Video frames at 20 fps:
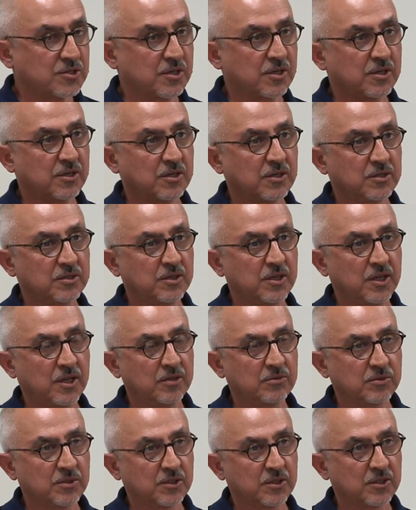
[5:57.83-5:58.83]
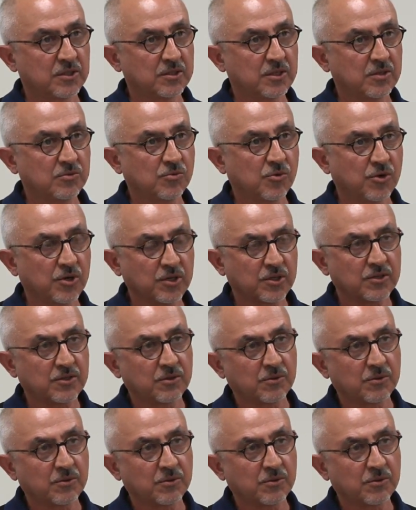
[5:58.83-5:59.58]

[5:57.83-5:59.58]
Uh, they were they worked.